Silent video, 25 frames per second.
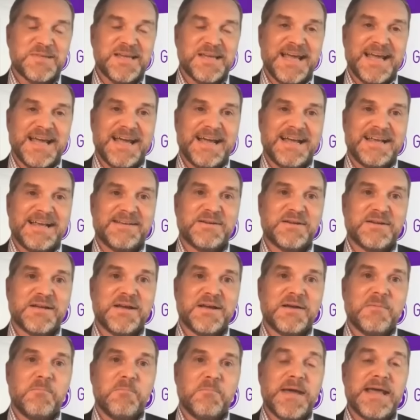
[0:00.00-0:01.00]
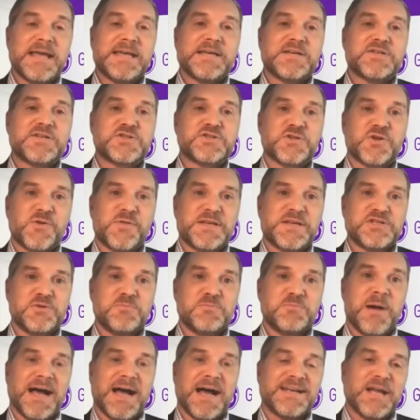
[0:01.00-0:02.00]
and making sure that you
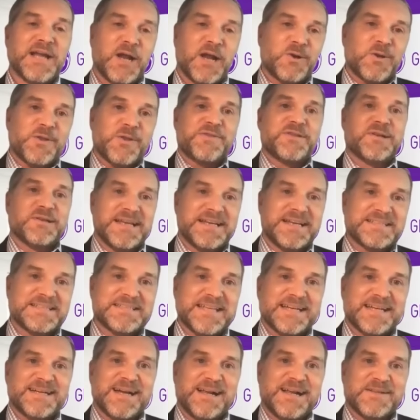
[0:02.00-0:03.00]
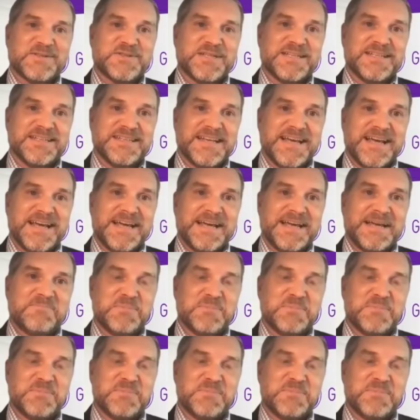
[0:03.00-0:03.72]
buy not only the latest technology today,